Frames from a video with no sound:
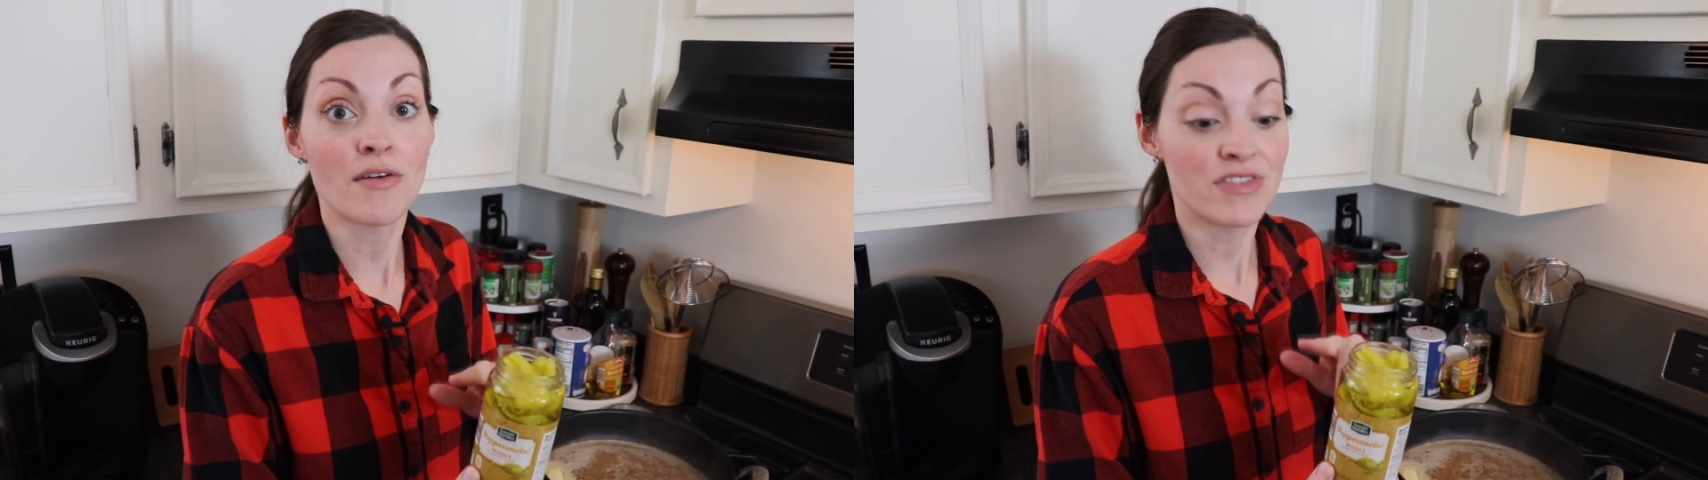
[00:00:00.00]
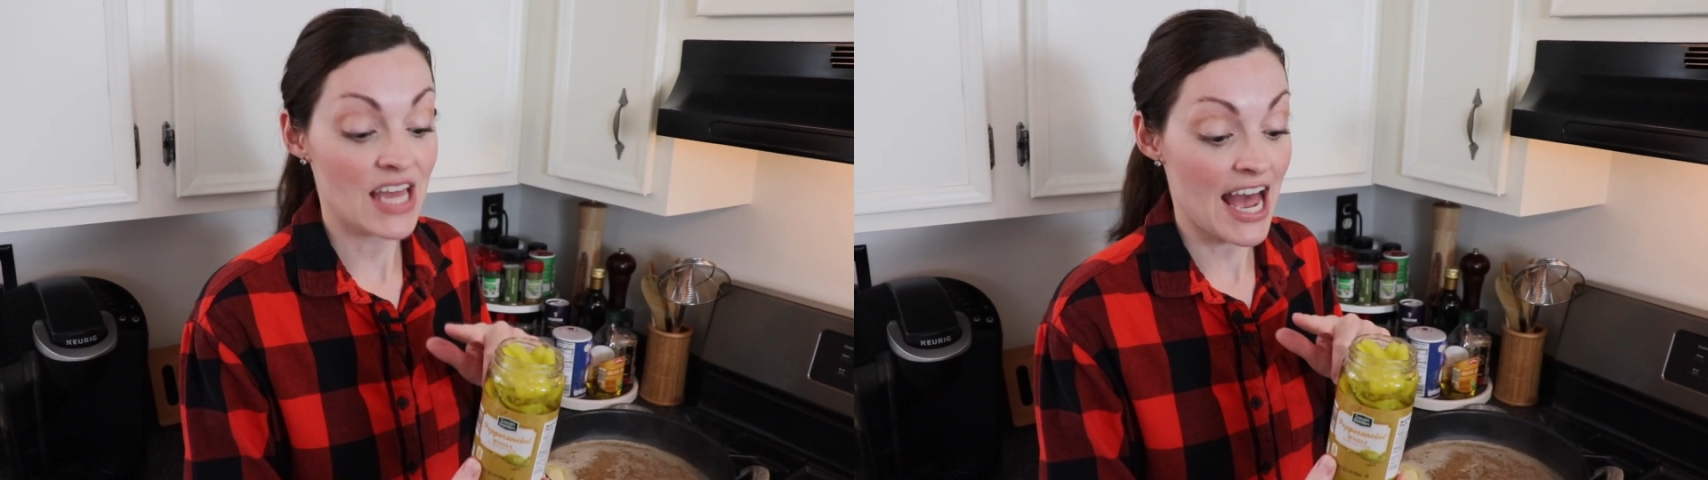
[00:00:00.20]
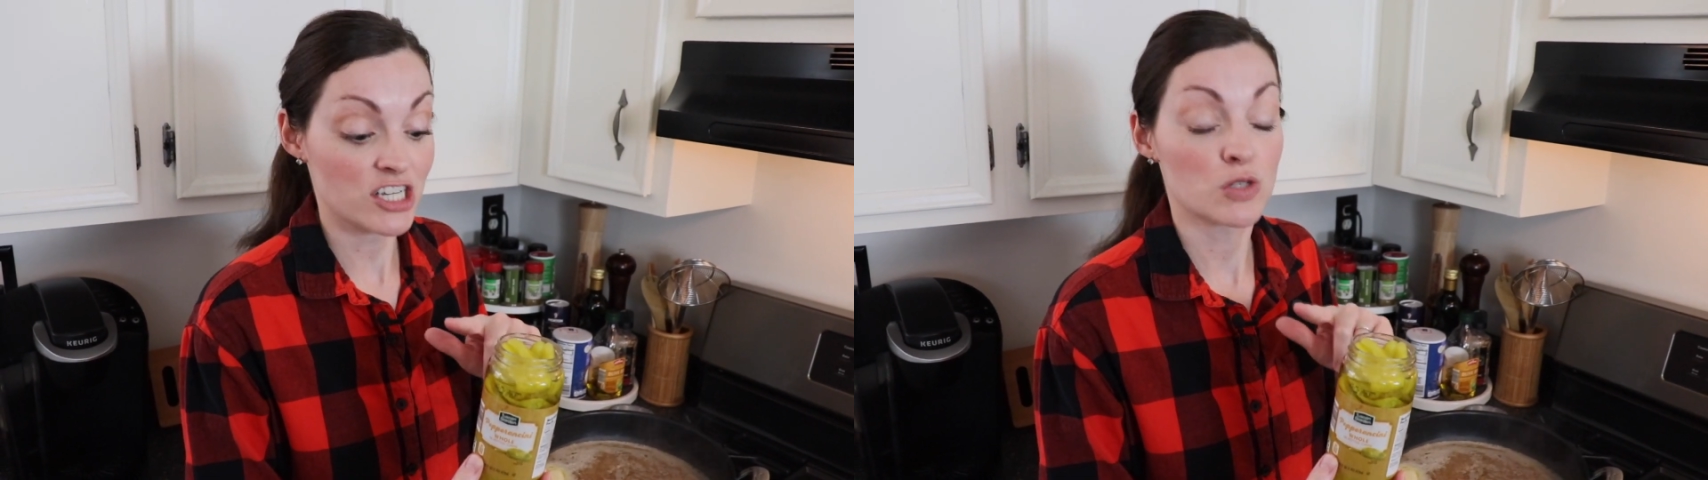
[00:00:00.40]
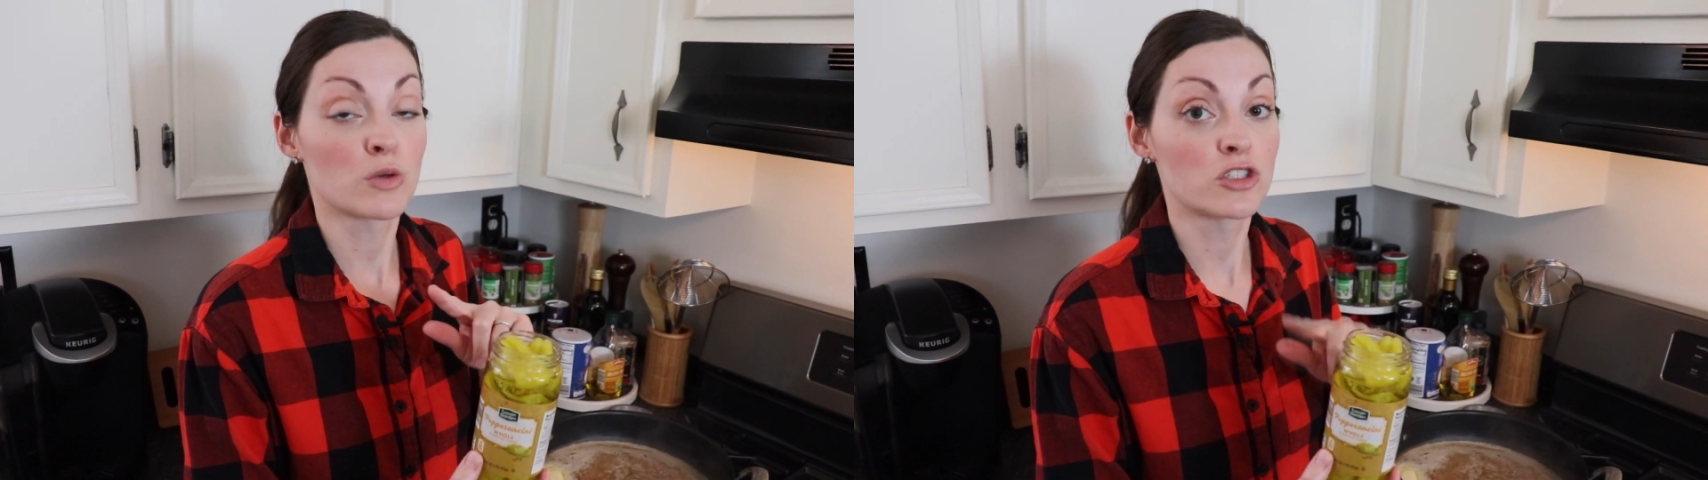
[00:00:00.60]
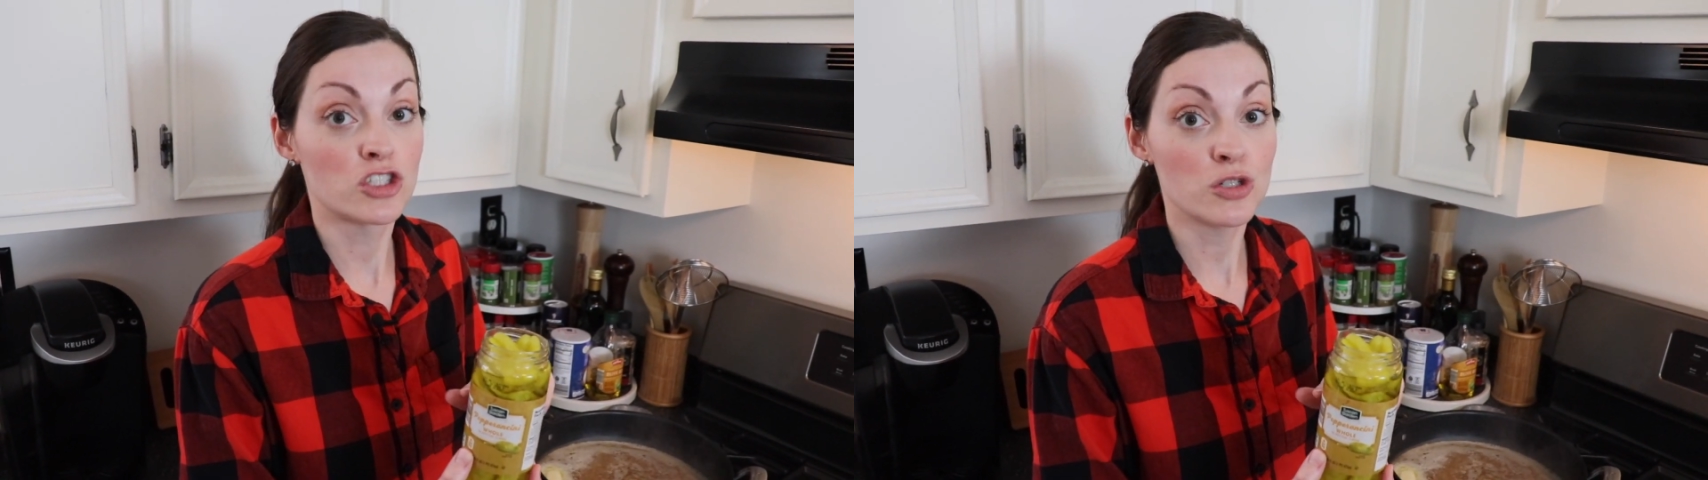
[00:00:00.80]
of the
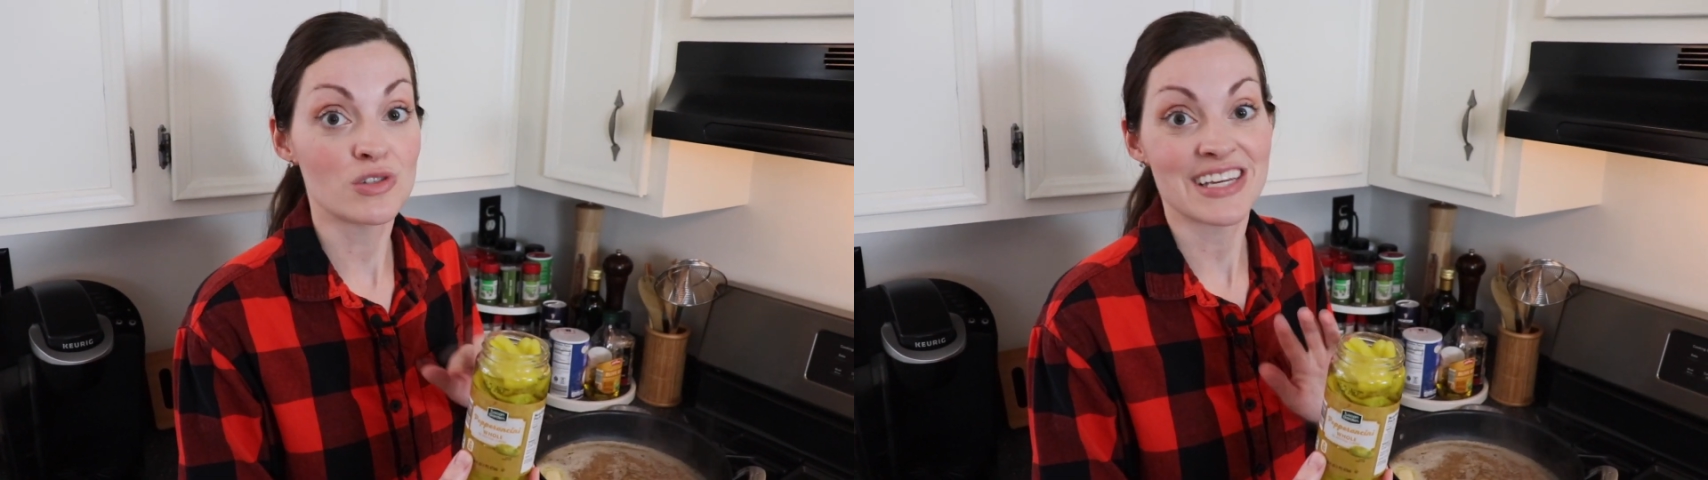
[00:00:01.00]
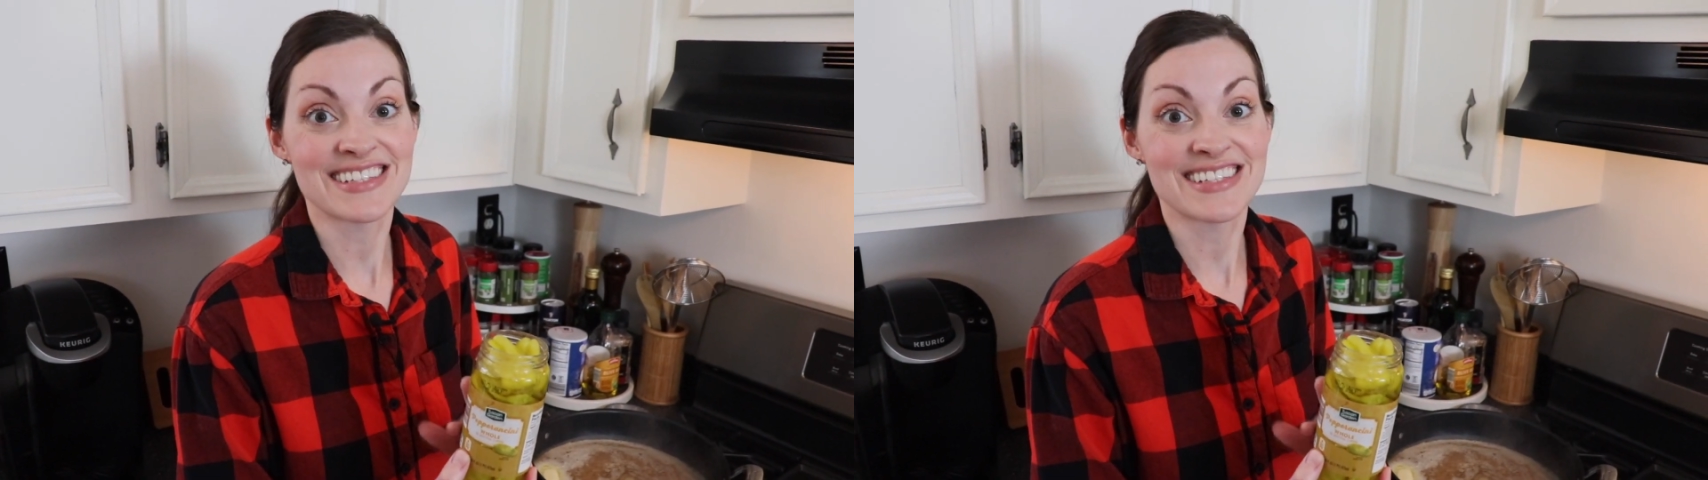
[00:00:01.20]
actual juice